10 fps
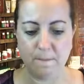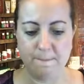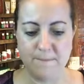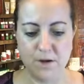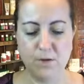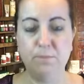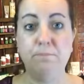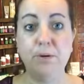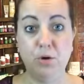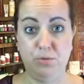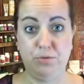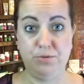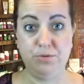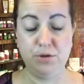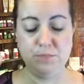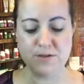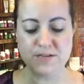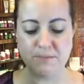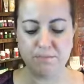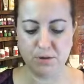both. You must
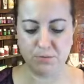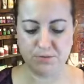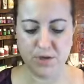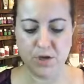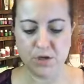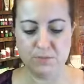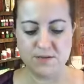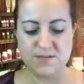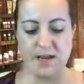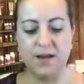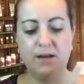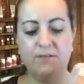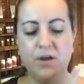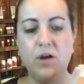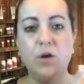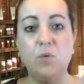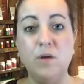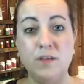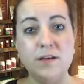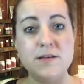have both. You must have
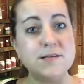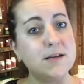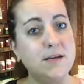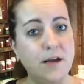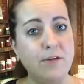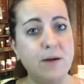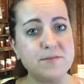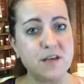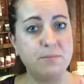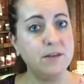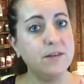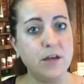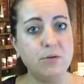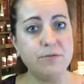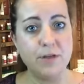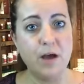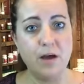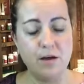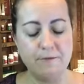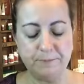willingness to give up something that you
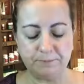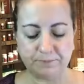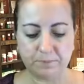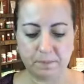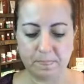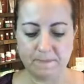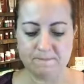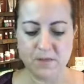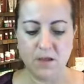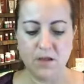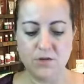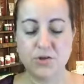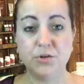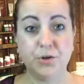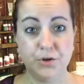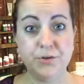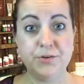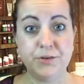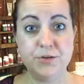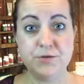love to learn
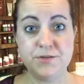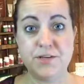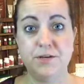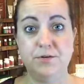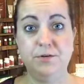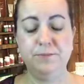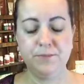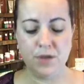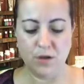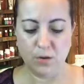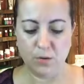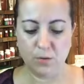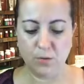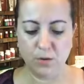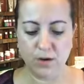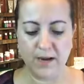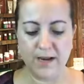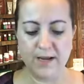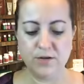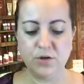the new skill,
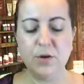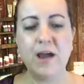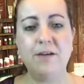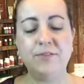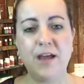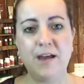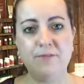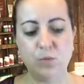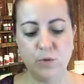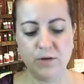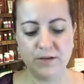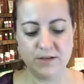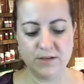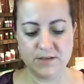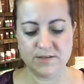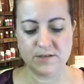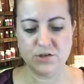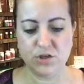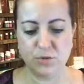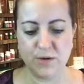and you have to have the willingness to